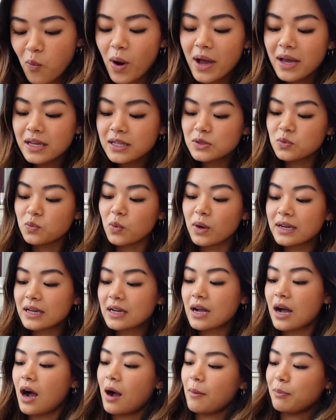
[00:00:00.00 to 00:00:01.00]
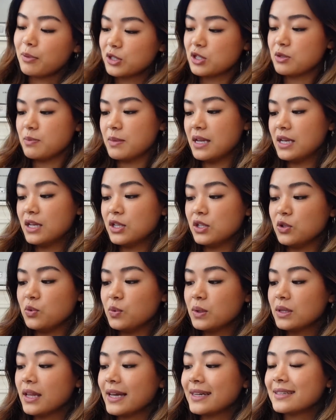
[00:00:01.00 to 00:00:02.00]
What is one accomplishment you
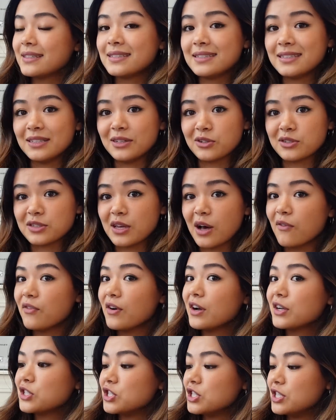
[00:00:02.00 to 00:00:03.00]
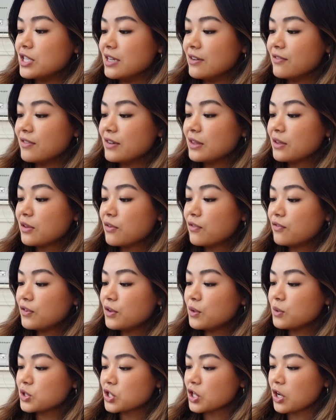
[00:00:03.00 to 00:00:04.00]
would like to see yourself achieve in the
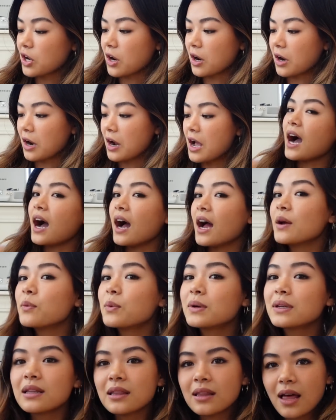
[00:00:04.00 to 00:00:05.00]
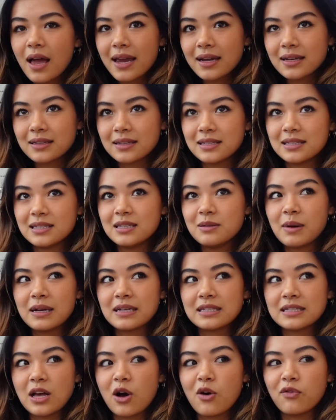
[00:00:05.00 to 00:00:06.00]
future? I would like to see
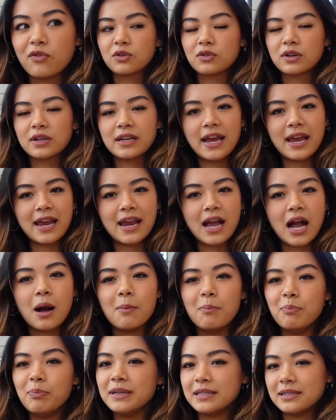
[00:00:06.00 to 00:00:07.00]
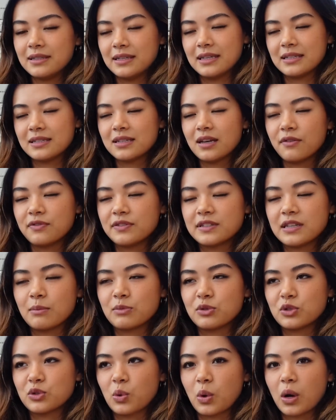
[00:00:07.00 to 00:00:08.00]
myself create a business of
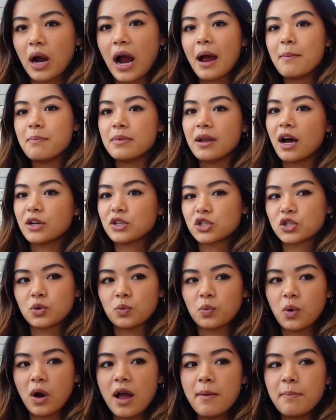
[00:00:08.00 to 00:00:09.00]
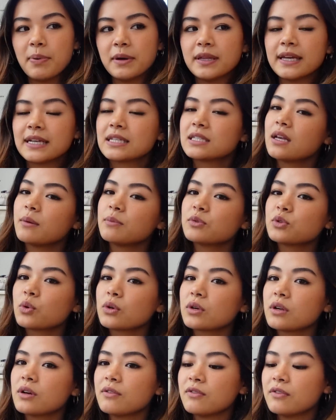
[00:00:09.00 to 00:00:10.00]
some sort. I'm not sure what, but like some
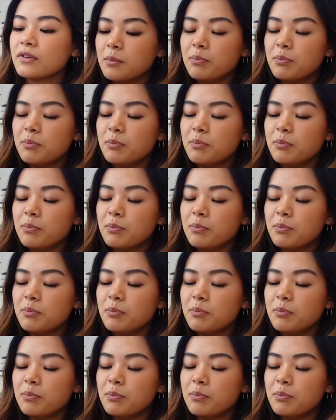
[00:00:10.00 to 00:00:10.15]
sort of